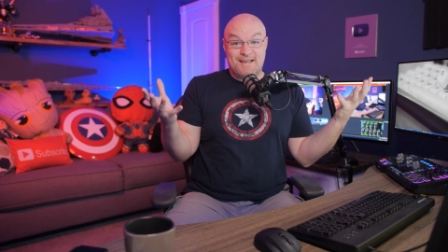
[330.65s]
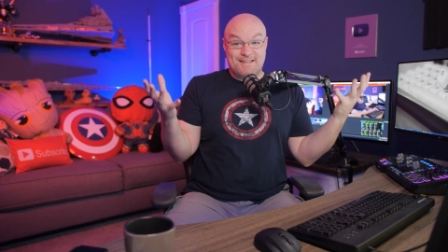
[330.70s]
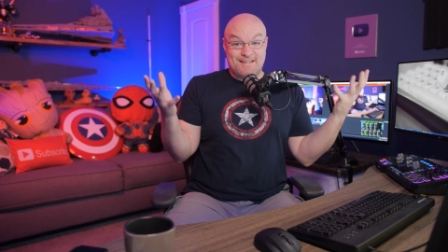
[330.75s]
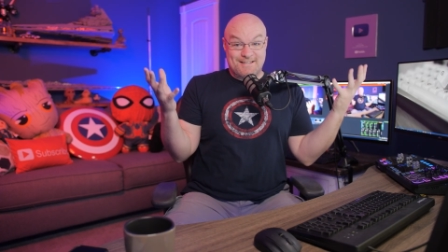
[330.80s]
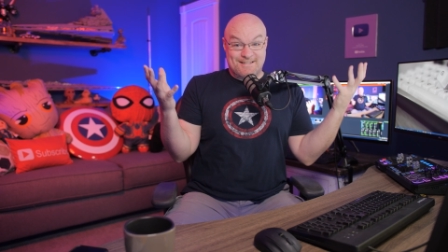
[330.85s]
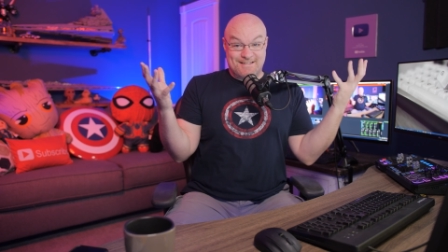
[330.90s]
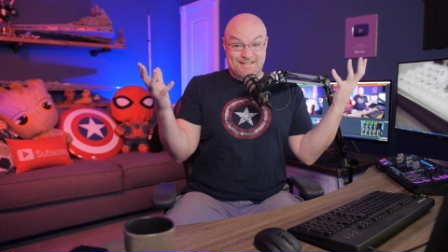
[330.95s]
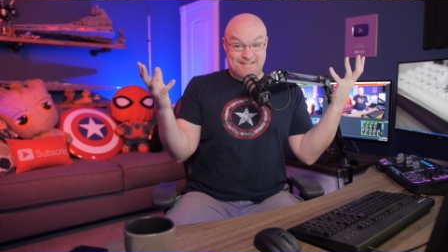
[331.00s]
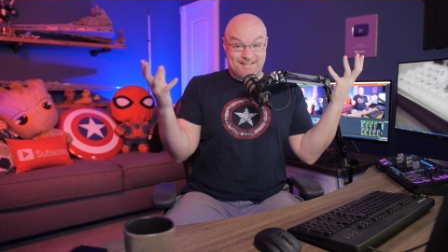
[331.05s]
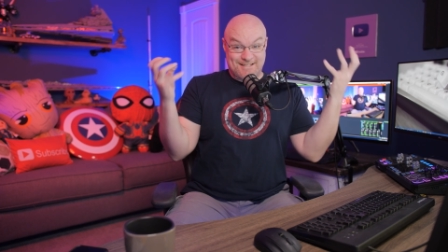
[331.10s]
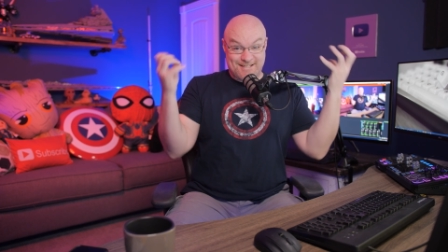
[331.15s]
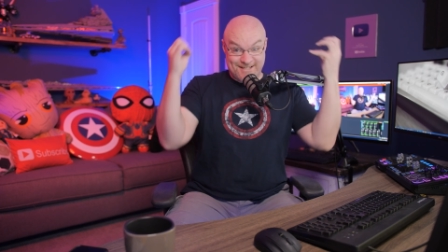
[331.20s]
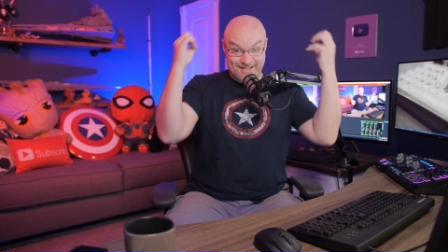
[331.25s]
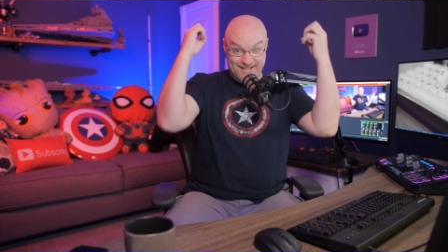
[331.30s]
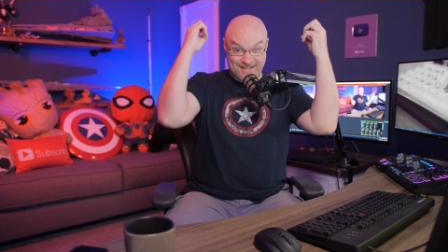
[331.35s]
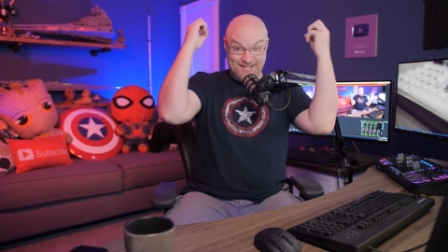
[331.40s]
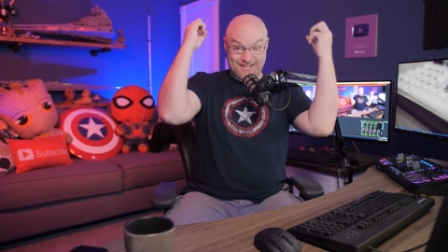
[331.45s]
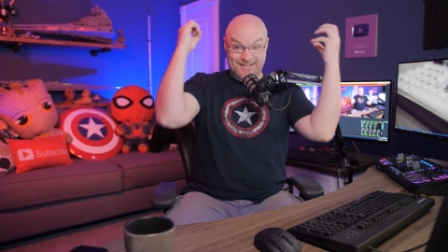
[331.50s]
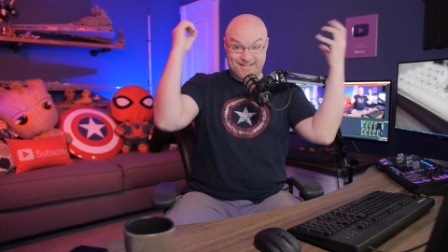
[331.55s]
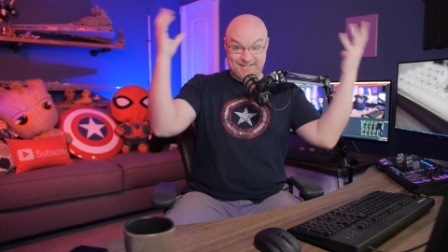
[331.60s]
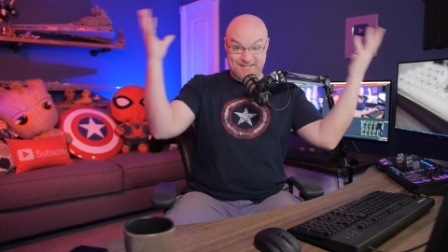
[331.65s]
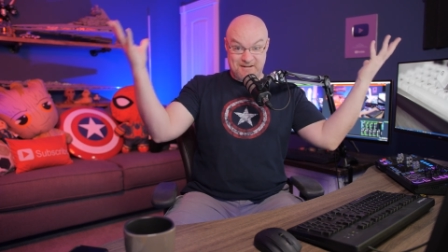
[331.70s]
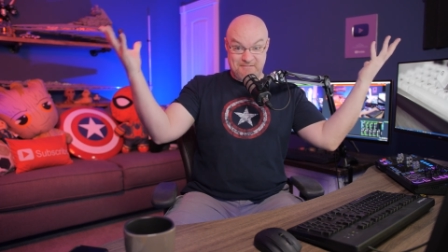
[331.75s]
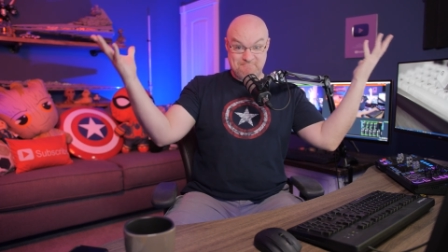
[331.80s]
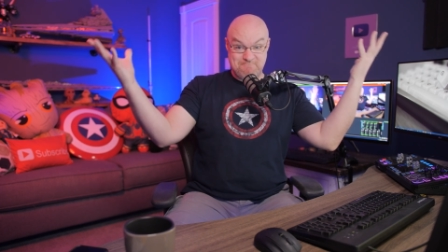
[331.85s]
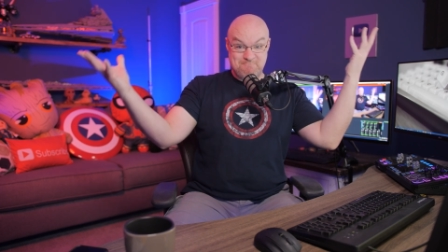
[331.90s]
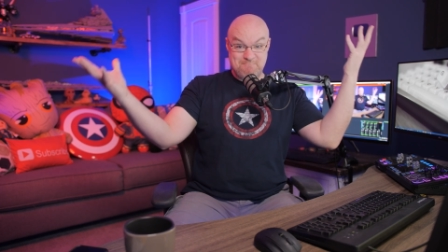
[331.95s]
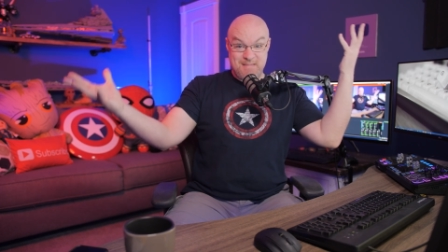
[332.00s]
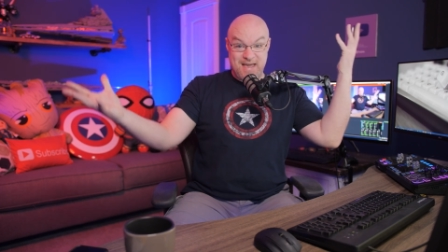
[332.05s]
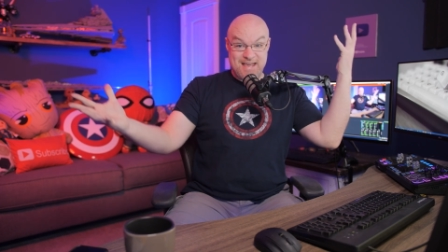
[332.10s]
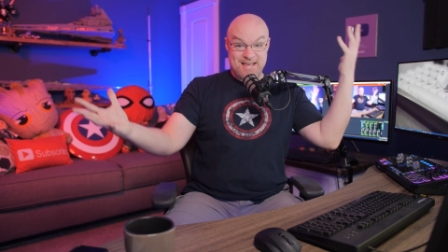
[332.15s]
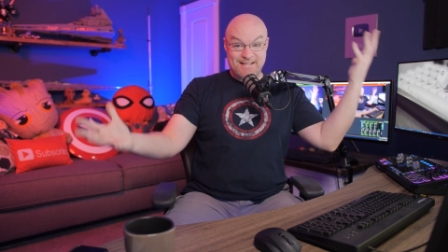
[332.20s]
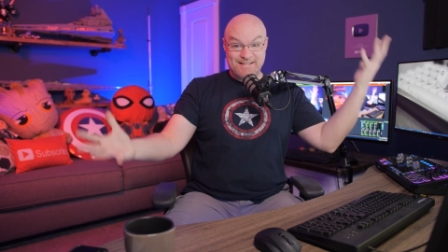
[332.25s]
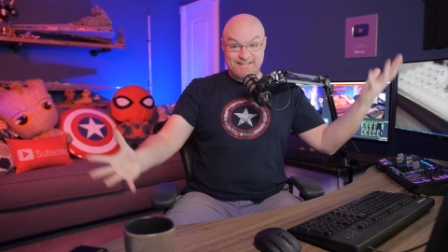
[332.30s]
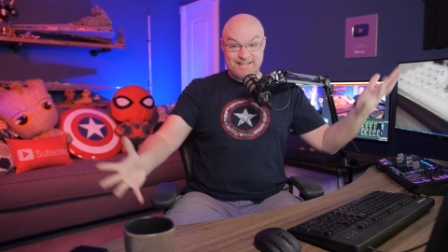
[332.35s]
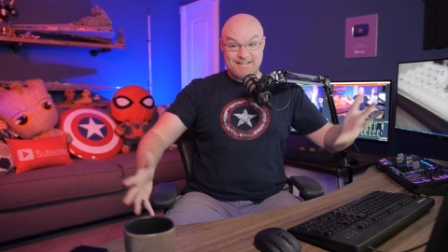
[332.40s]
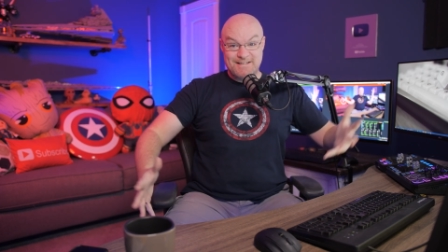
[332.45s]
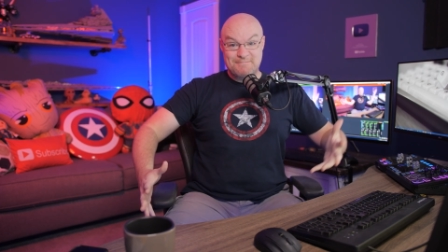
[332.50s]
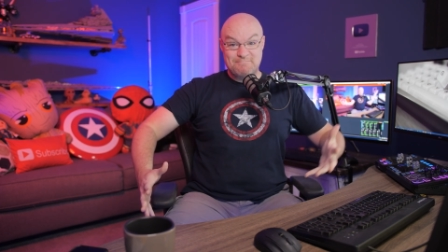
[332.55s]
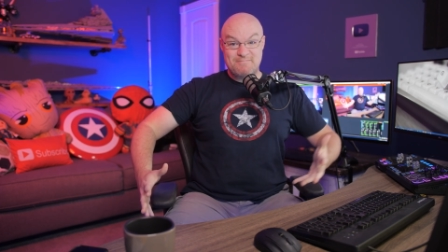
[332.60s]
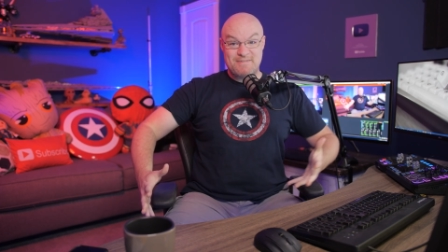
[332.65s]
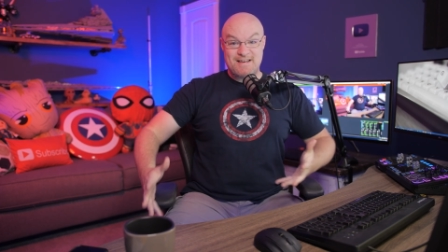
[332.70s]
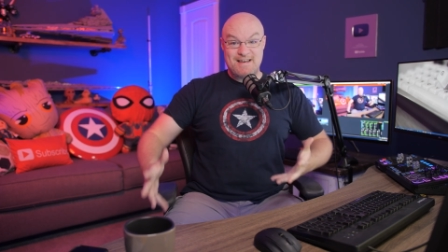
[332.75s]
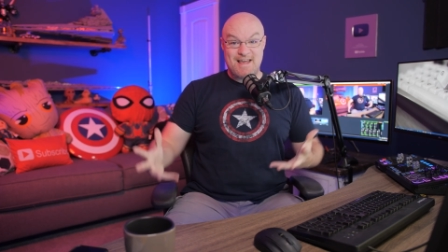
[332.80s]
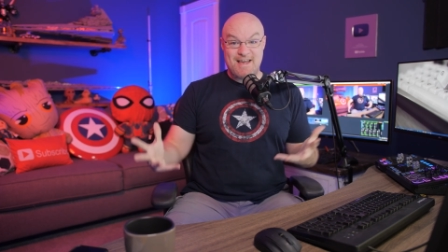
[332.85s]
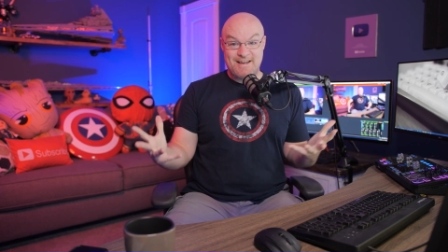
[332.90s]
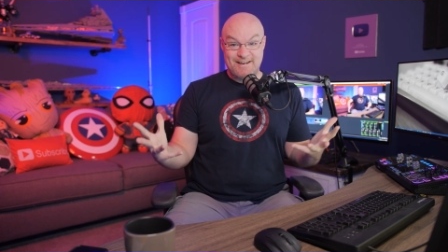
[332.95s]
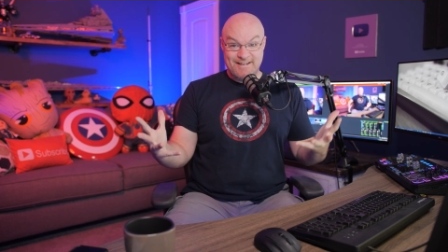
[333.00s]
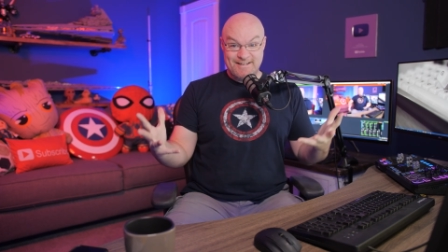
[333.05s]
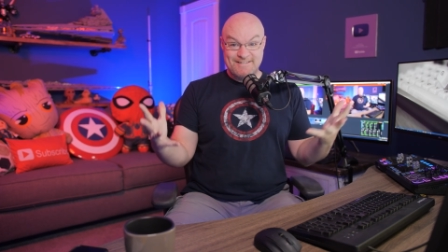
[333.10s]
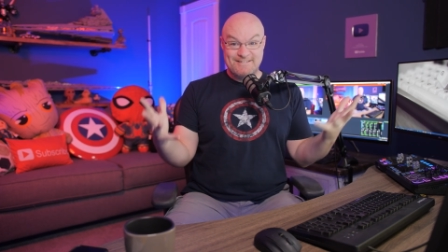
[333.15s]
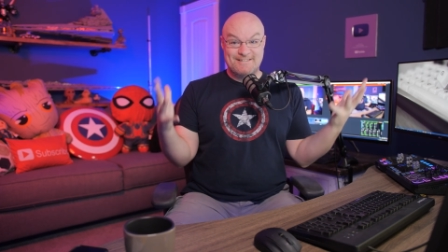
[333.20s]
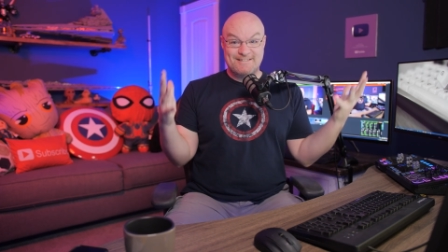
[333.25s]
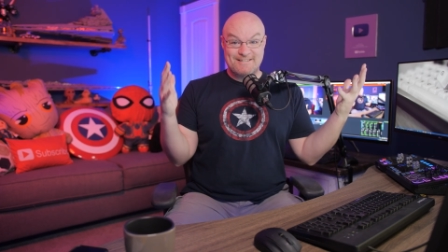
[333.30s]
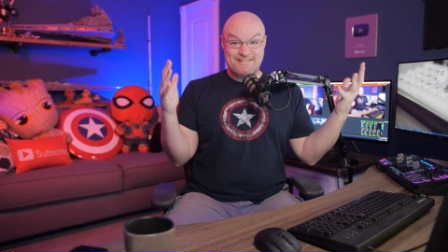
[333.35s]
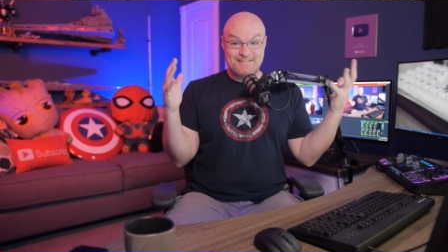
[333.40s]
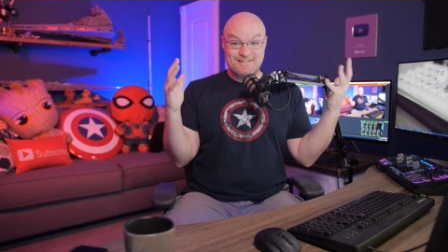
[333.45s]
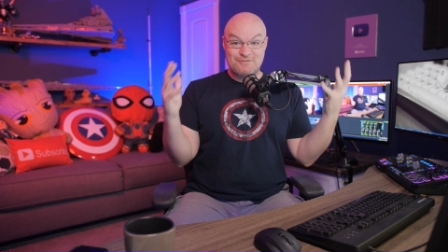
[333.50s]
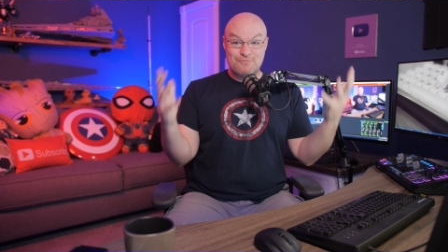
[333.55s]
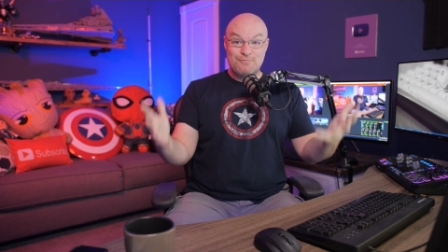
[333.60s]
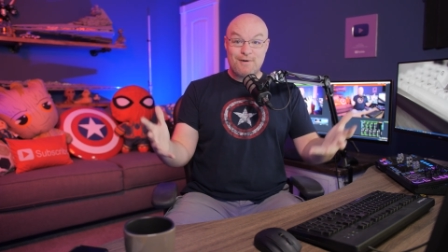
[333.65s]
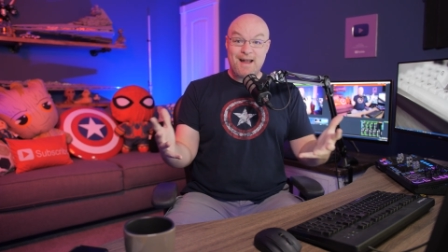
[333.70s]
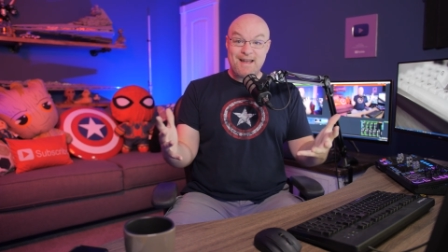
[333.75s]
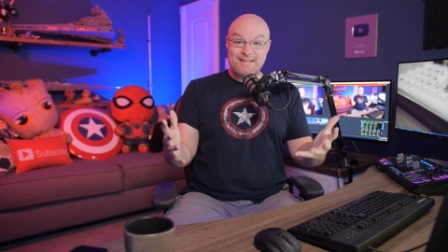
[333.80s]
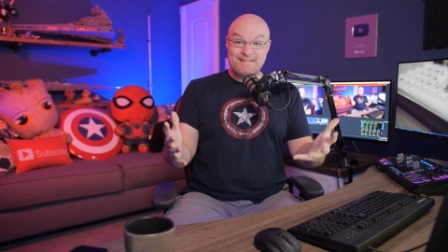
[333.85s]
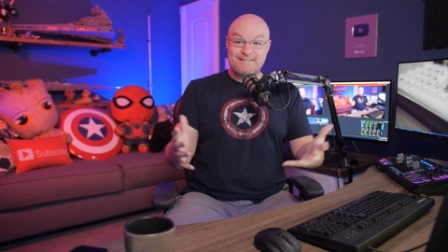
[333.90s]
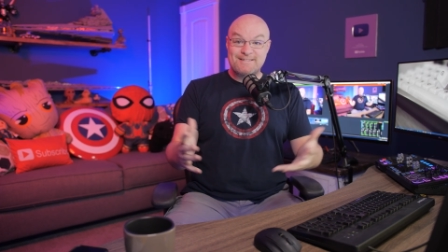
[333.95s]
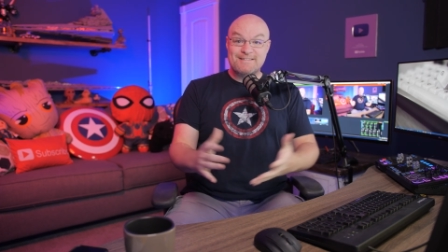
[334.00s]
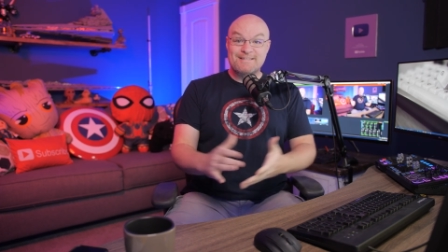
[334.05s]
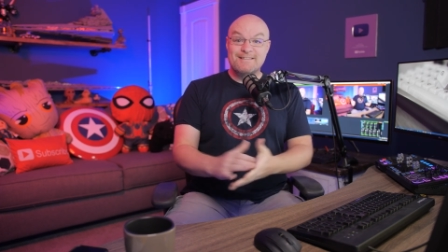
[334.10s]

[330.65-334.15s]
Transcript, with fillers: This this just amazing and bananas. This is great.